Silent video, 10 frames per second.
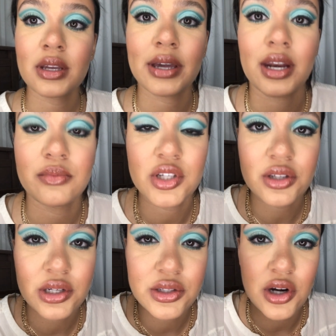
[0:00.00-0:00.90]
And I'm just
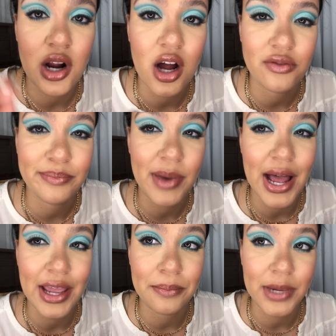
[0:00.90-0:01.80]
gonna start off
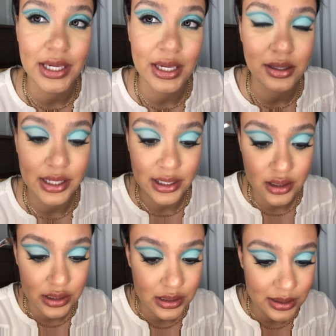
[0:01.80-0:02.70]
by making like
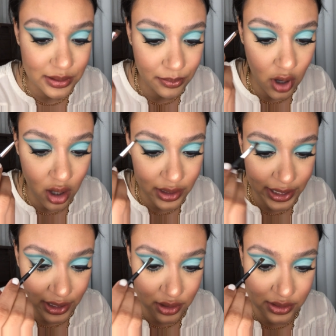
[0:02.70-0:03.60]
small
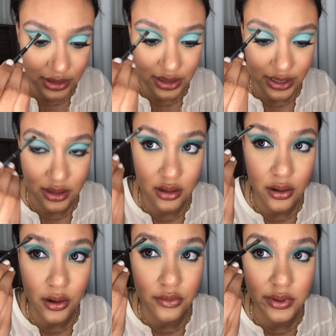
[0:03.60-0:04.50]
hairs in like
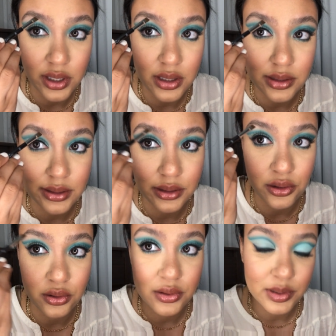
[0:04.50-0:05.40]
all these
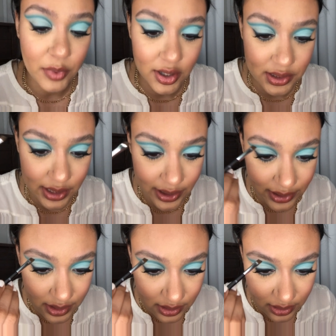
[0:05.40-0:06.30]
little sparse
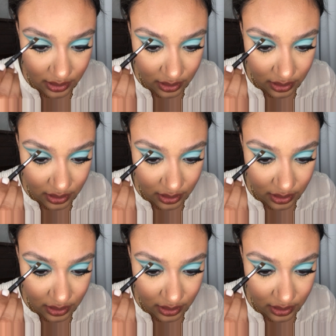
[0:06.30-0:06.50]
areas.